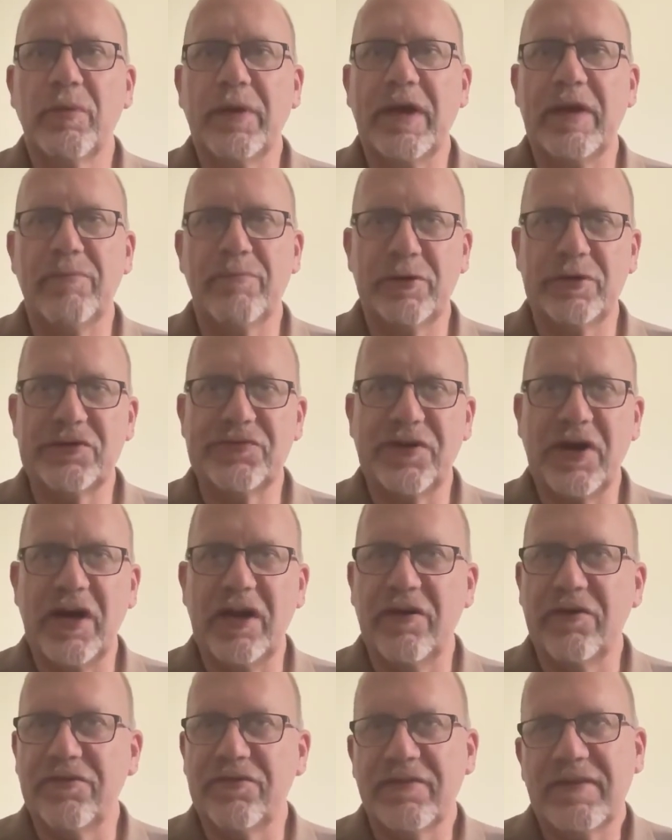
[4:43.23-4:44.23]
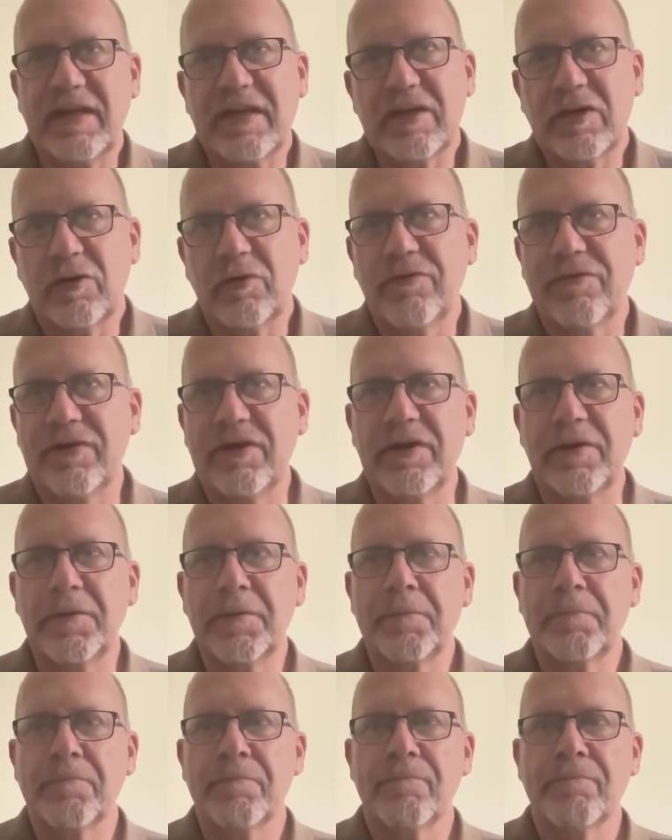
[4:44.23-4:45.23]
We had bushfires and then COVID
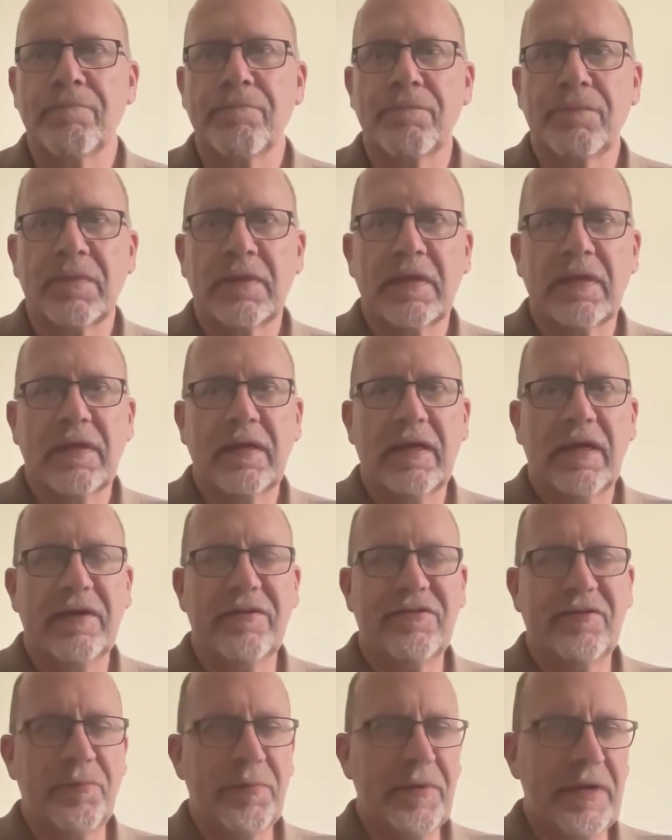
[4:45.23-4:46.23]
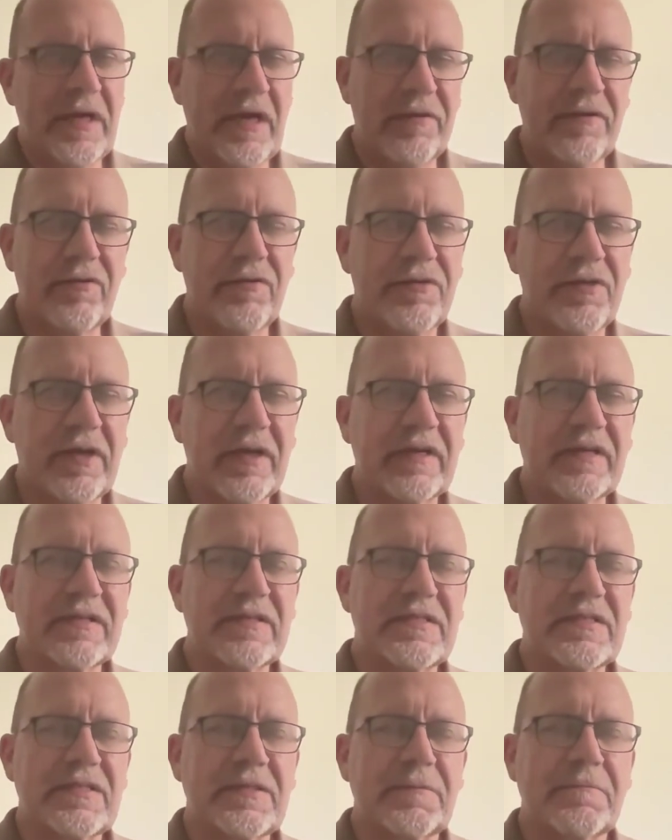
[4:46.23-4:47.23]
and so many other
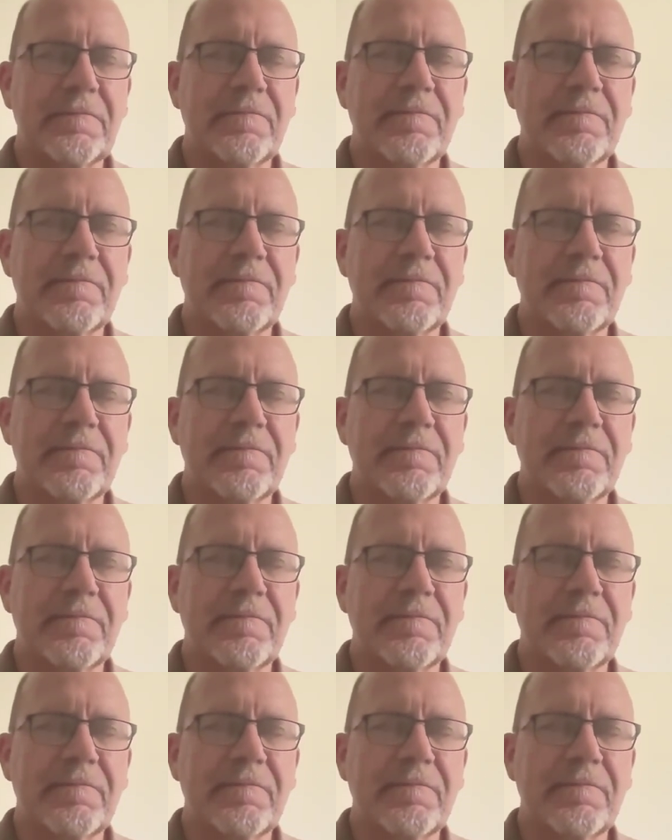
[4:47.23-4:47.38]
things.